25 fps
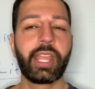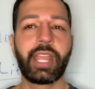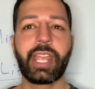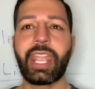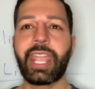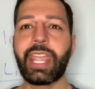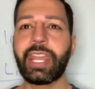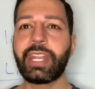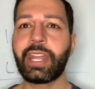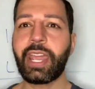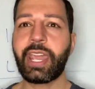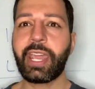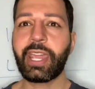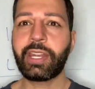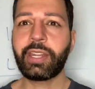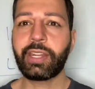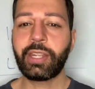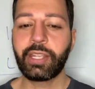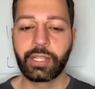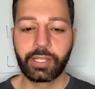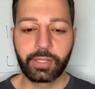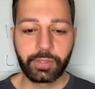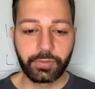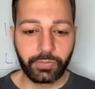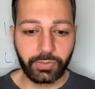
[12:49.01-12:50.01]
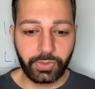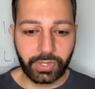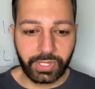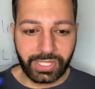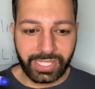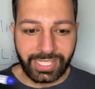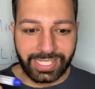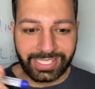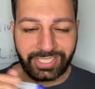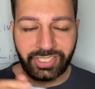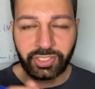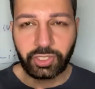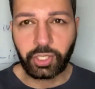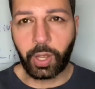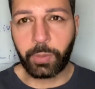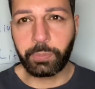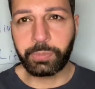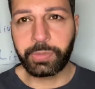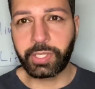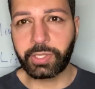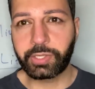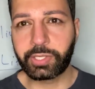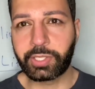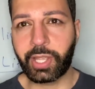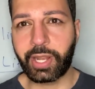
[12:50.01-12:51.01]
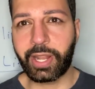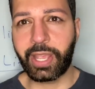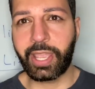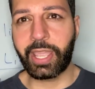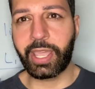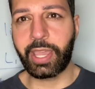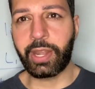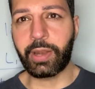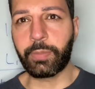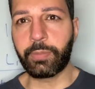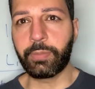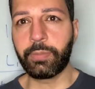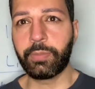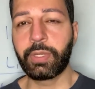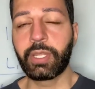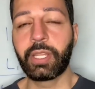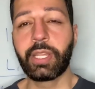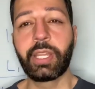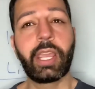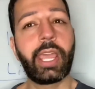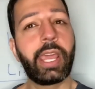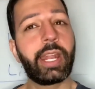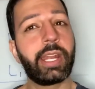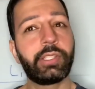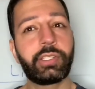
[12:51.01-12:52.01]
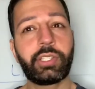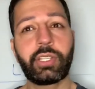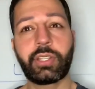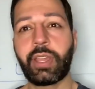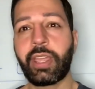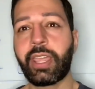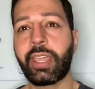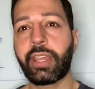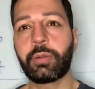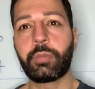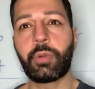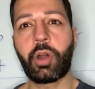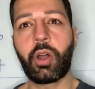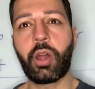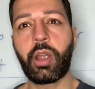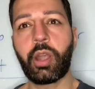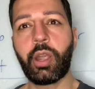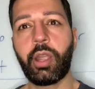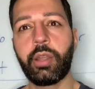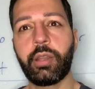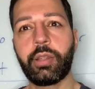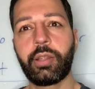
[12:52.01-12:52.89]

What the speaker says: And then something's gonna hit him, and it's gonna hit him hard.